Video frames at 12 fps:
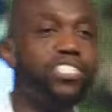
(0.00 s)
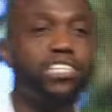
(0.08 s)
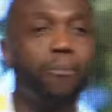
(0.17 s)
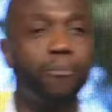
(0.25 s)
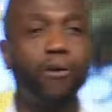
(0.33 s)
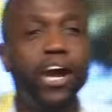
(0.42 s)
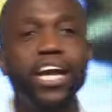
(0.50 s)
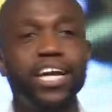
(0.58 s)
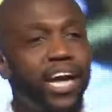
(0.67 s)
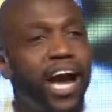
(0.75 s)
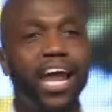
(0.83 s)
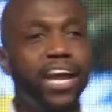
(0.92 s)
are praying,
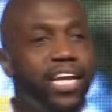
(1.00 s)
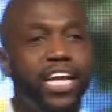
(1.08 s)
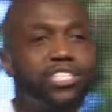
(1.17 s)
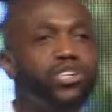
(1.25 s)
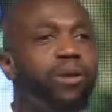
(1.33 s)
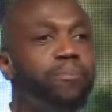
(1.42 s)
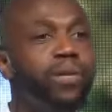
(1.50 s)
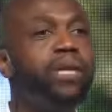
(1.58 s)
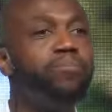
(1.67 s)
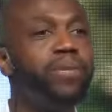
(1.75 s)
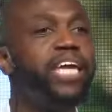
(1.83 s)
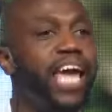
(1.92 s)
God, I need you to meet
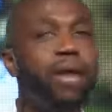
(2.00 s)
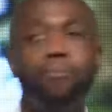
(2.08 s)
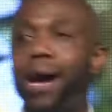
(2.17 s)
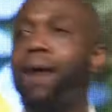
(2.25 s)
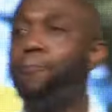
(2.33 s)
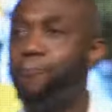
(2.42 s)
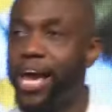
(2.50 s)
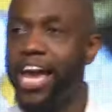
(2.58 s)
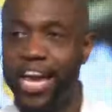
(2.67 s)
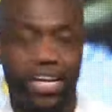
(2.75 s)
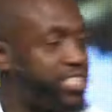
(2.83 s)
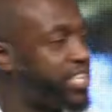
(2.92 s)
me at my
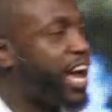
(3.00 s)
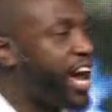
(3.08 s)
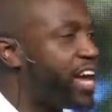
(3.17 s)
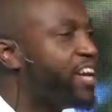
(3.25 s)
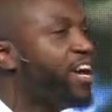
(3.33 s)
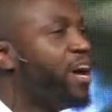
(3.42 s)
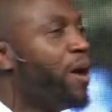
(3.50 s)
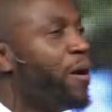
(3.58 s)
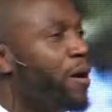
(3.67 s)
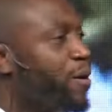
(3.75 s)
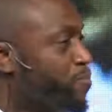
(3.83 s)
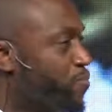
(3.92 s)
bedside.
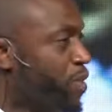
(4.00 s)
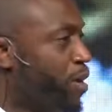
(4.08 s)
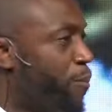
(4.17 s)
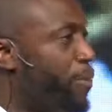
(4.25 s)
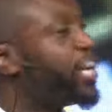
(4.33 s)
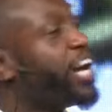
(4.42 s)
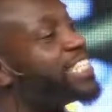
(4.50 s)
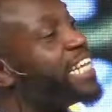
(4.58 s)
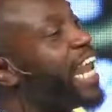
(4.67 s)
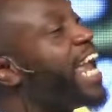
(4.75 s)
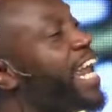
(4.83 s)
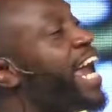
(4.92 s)
Because
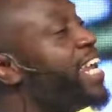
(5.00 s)
late at